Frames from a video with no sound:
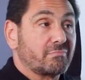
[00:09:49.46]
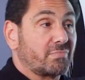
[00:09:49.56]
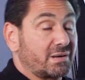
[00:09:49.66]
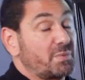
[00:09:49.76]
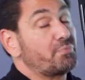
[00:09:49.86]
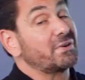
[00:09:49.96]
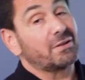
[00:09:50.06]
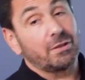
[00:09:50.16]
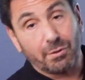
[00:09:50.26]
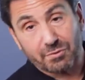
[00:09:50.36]
We're going to be pretty
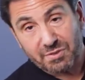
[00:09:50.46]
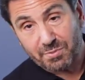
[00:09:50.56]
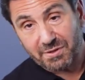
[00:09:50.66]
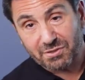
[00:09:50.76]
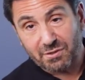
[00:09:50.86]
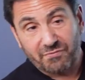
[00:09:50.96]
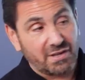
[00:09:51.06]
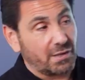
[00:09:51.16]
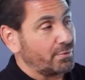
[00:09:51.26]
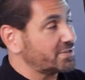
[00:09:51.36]
close, because don't
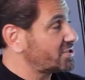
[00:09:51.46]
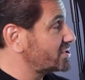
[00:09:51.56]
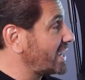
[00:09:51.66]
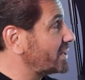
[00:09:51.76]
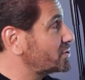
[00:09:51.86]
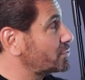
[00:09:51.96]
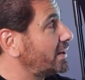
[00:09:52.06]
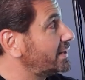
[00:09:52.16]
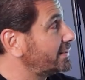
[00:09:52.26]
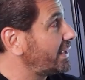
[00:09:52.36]
forget, we're
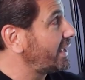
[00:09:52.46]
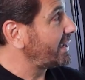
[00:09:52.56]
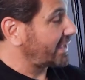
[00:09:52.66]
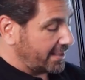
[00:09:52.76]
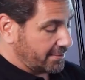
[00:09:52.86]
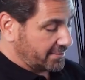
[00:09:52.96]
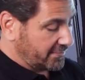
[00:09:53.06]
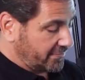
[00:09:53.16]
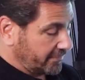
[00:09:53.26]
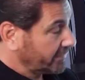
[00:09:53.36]
saturating the heck out
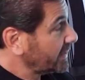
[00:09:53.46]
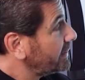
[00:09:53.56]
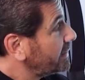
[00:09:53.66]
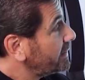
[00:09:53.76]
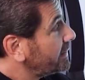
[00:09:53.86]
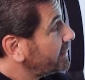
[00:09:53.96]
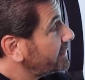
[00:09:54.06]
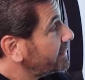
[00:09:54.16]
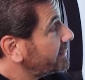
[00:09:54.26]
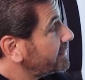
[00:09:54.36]
of
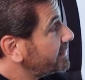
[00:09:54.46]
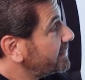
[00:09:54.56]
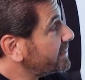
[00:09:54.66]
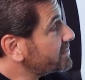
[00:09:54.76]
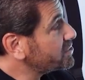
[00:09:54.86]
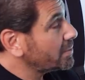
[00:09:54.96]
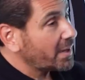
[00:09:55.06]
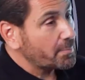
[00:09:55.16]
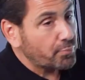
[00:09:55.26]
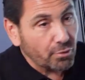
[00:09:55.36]
this. So
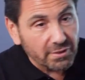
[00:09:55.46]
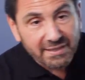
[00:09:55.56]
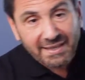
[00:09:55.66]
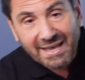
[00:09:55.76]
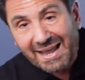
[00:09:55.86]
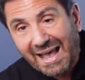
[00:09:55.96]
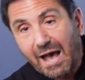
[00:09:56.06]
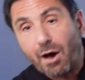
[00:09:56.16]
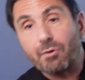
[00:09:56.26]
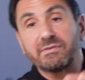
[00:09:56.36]
by pulling that
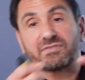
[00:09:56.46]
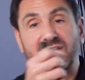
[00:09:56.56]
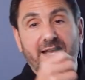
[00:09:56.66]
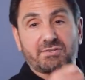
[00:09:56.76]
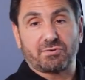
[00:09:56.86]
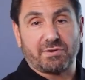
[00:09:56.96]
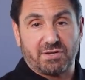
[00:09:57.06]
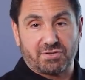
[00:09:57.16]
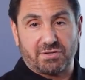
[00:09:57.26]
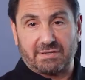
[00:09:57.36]
out of
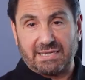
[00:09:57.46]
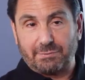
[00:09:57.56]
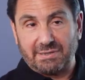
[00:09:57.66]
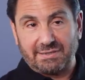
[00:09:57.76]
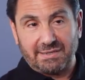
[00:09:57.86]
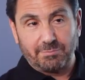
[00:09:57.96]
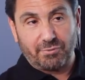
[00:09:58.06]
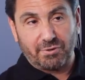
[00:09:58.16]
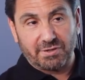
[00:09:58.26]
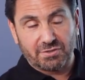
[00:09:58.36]
saturation, like we did in
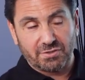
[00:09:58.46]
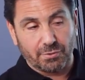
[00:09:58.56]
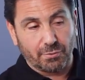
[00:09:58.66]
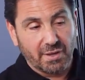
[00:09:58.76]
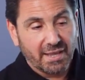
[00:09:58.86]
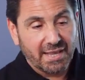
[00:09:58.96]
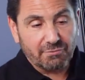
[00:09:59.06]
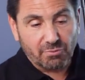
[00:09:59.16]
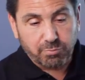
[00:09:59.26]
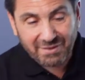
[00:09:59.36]
part 2,
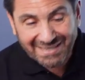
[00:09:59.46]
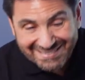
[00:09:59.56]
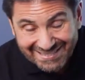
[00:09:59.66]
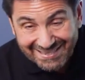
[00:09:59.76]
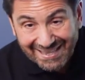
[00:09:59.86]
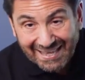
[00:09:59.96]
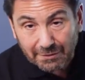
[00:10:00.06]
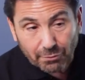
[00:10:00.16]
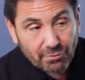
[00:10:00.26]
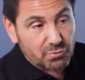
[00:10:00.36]
replacing
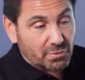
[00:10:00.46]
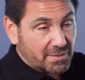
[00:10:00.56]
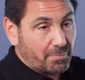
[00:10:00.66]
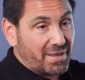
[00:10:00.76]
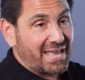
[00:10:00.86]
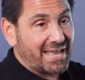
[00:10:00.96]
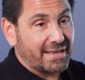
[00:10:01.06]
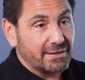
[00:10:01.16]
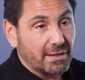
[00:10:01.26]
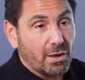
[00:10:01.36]
that loss with a
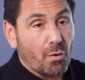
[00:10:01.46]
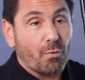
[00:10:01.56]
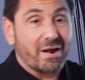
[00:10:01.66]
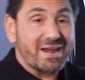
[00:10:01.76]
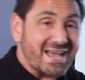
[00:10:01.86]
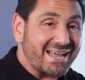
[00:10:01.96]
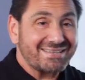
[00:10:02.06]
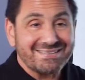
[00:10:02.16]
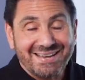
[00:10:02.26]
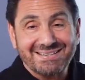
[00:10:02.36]
pad, we're not
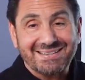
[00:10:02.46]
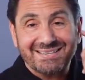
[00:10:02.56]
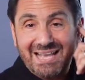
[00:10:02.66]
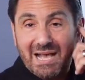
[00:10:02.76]
changing the